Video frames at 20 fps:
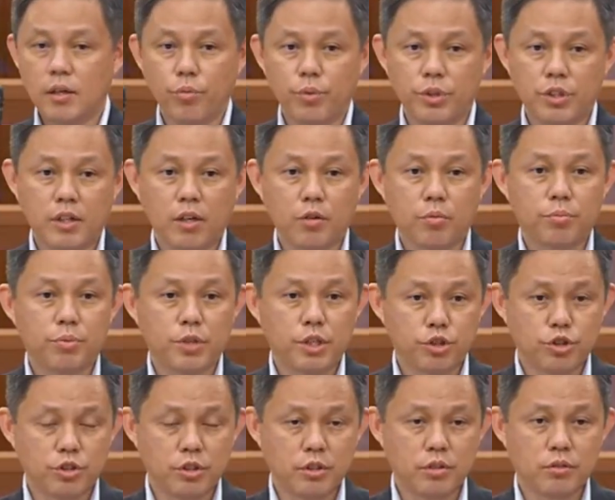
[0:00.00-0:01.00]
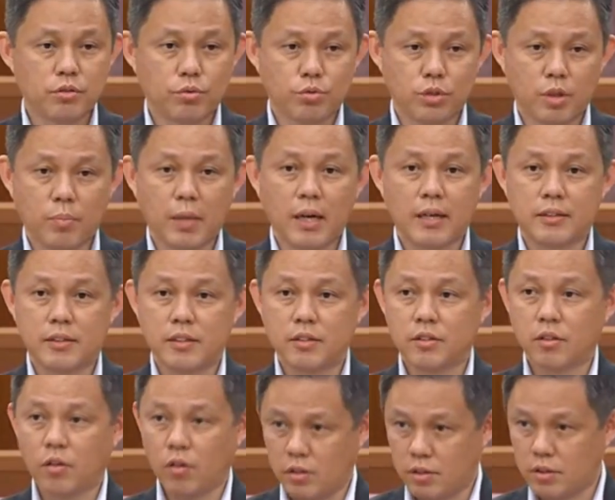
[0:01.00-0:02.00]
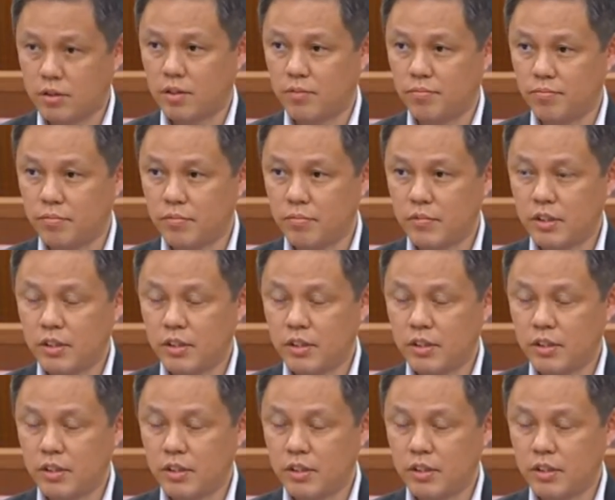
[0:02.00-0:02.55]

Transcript: without prejudice to the parties concerned.